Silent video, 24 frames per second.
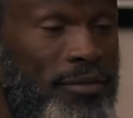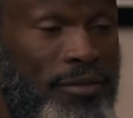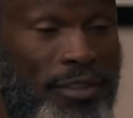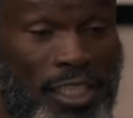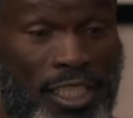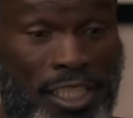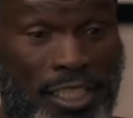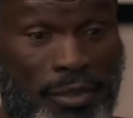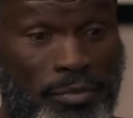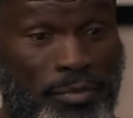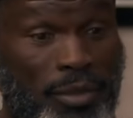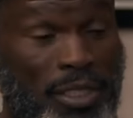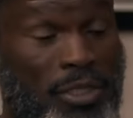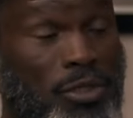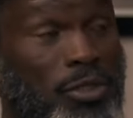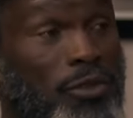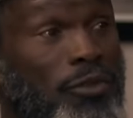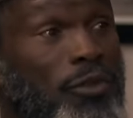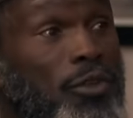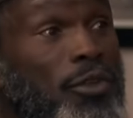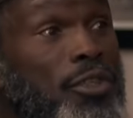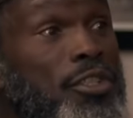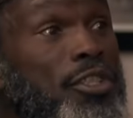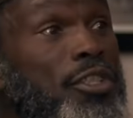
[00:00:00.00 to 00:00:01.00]
This speaks
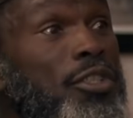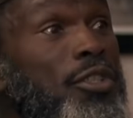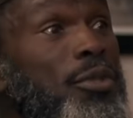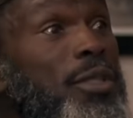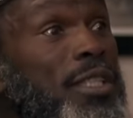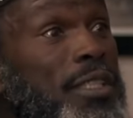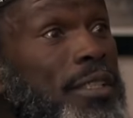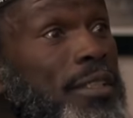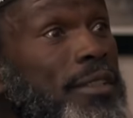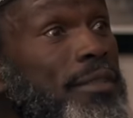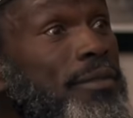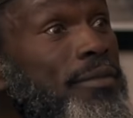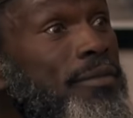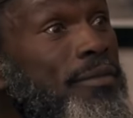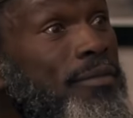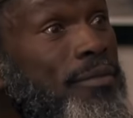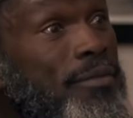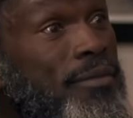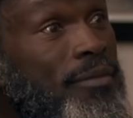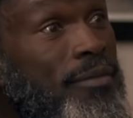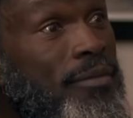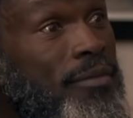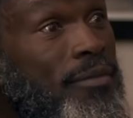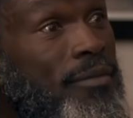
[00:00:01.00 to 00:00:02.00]
of continuity.
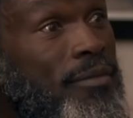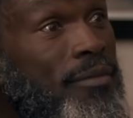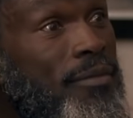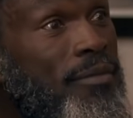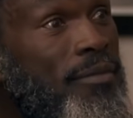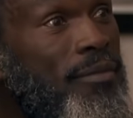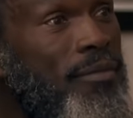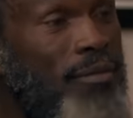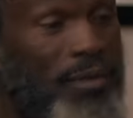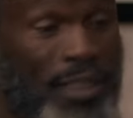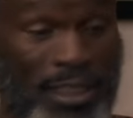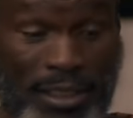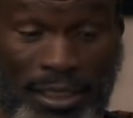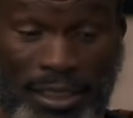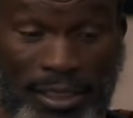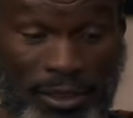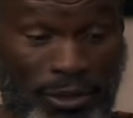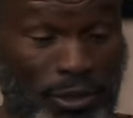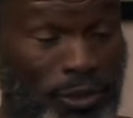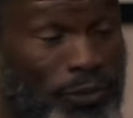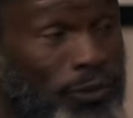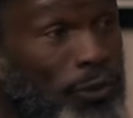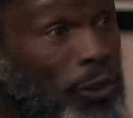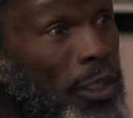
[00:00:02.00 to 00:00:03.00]
Mm. This
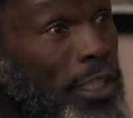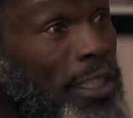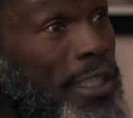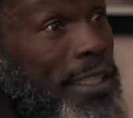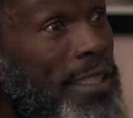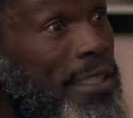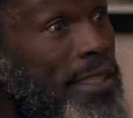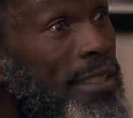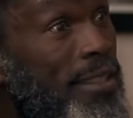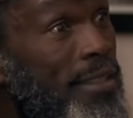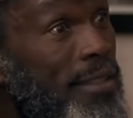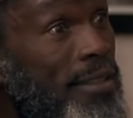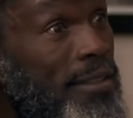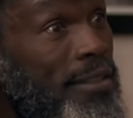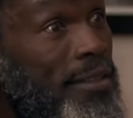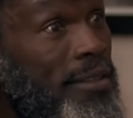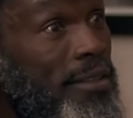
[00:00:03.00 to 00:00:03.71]
is not for lease.